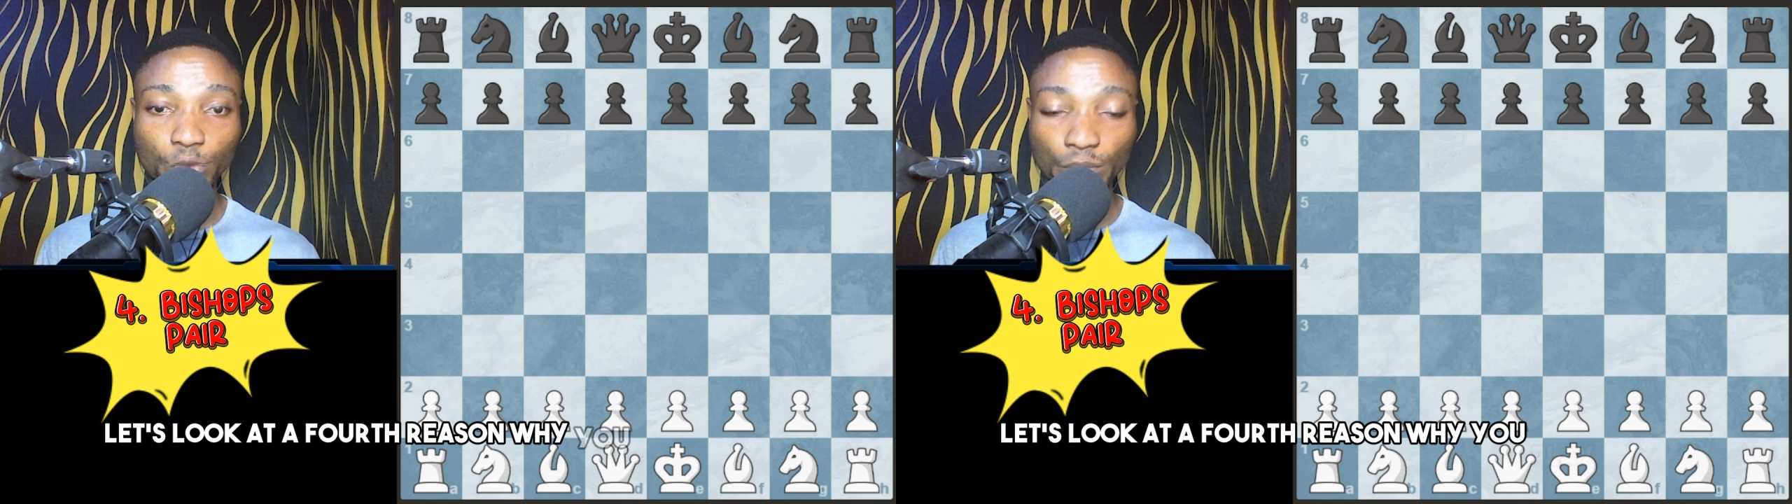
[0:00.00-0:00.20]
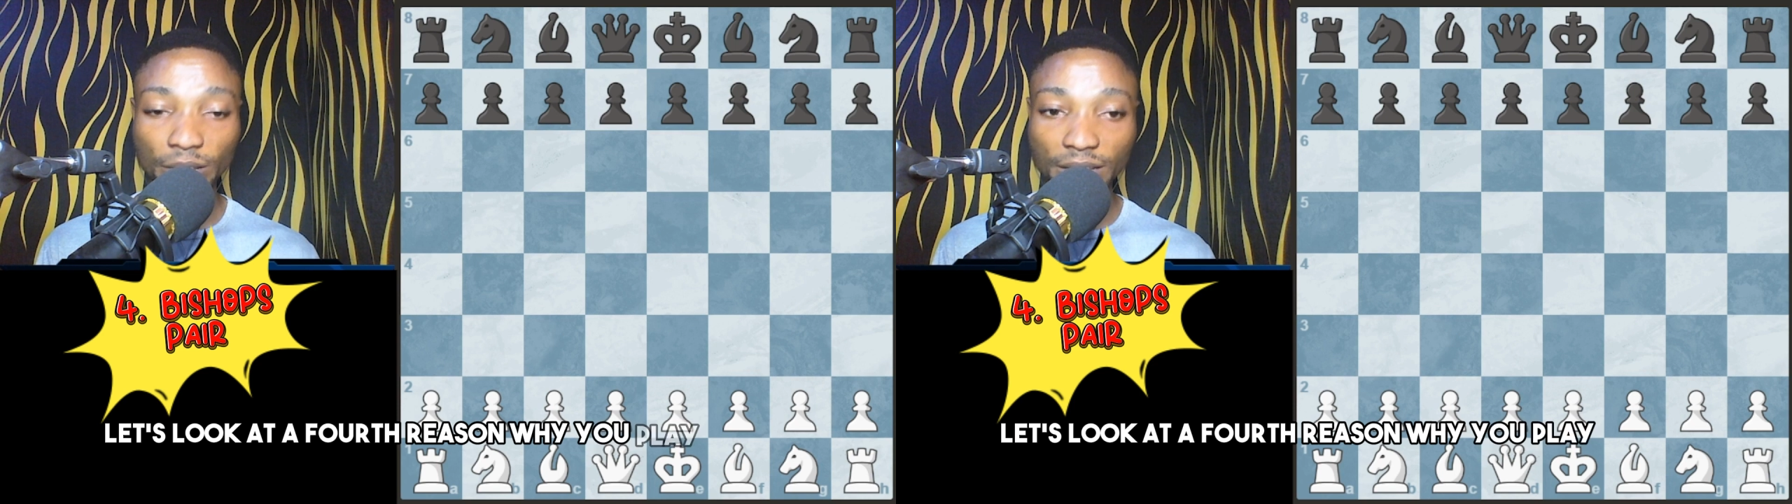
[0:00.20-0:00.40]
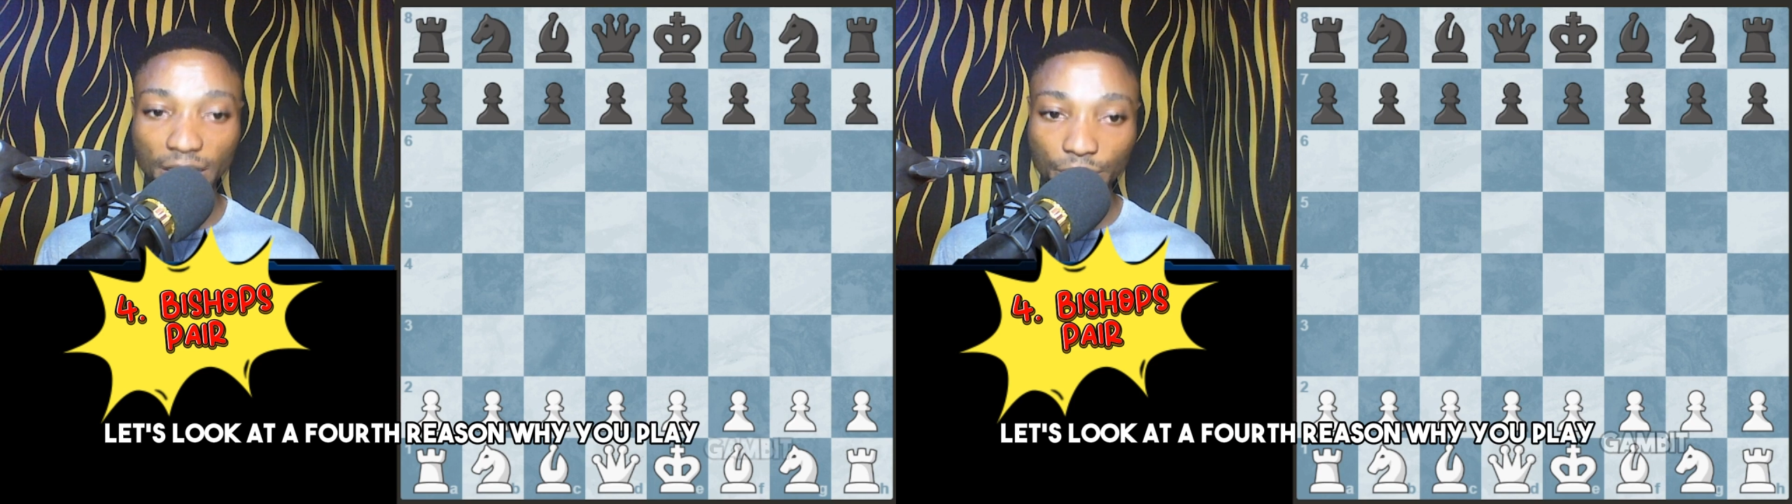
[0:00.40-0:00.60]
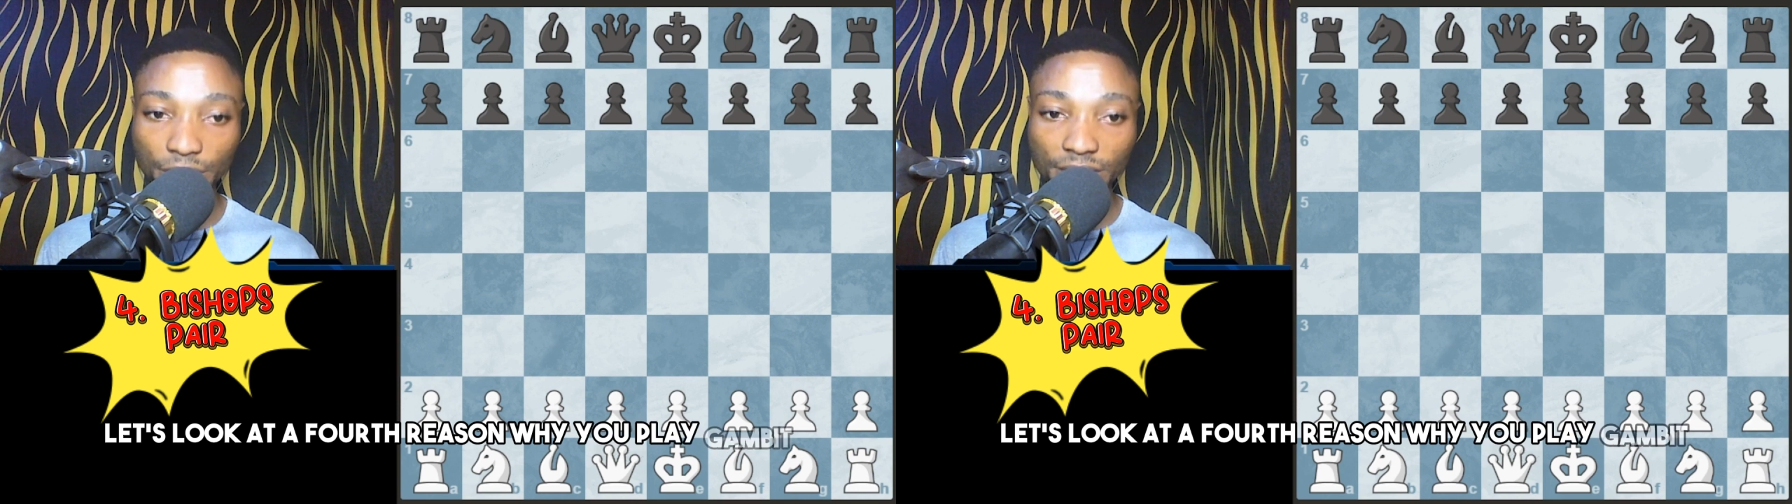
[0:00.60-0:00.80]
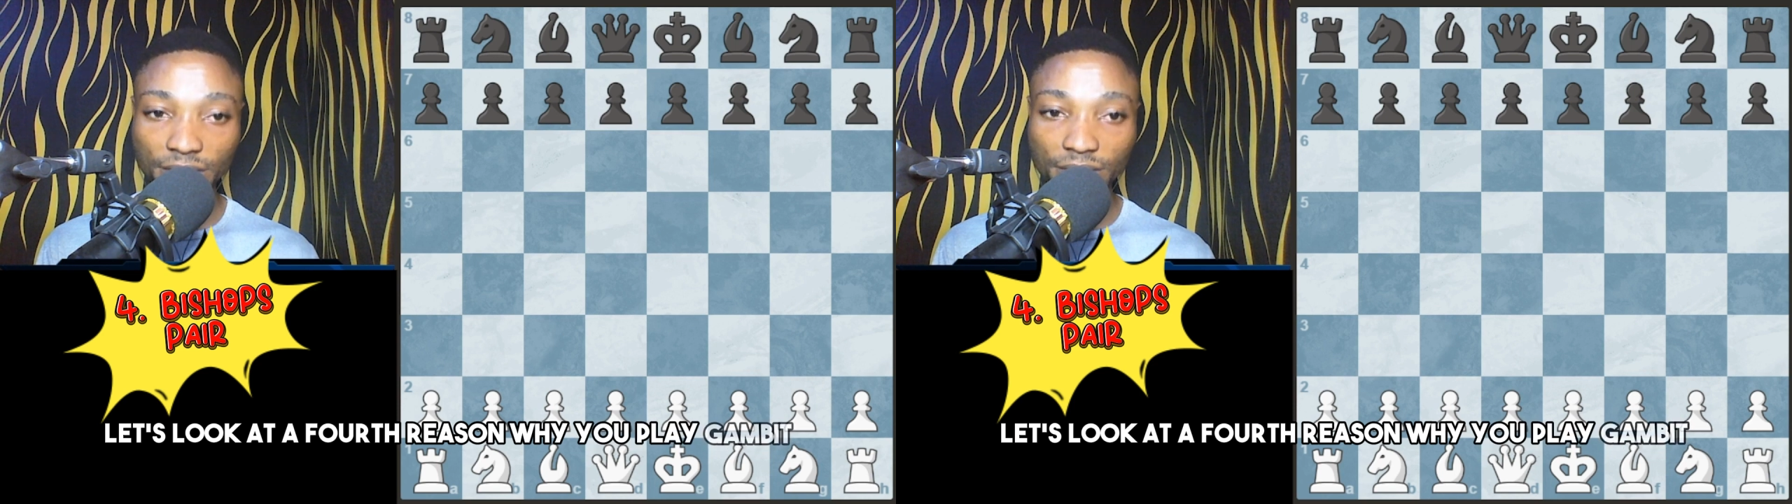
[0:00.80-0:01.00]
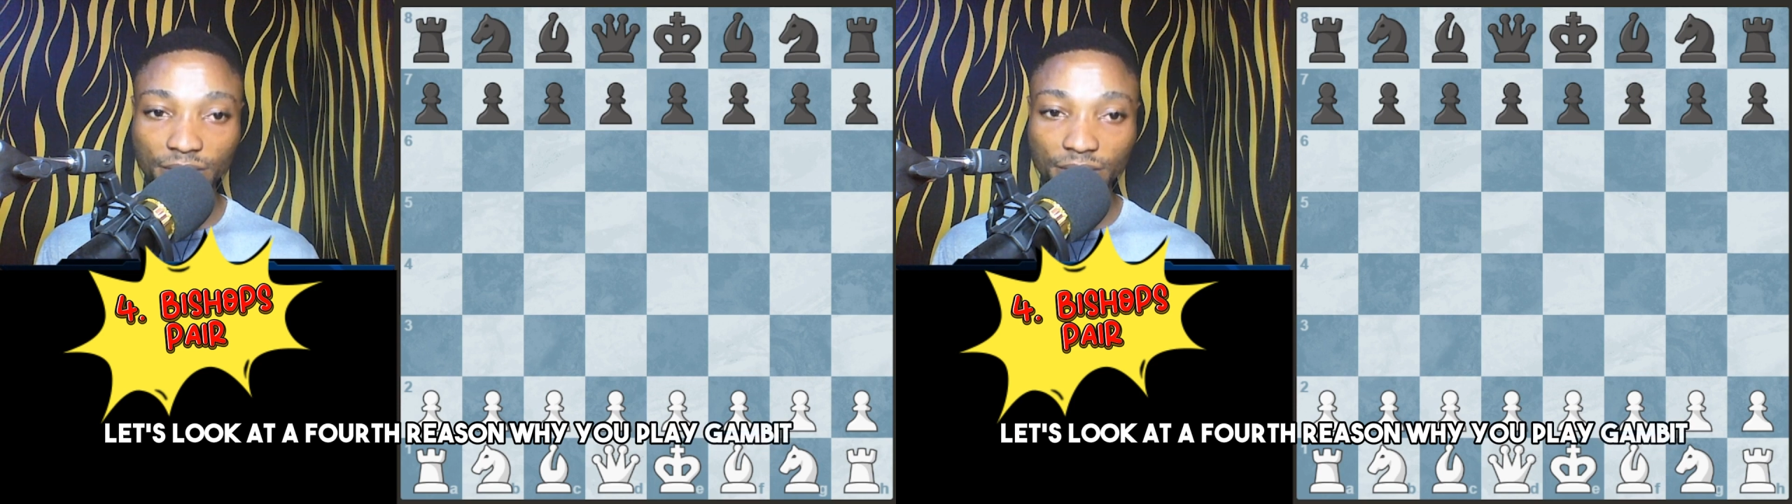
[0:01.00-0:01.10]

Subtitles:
play gambit.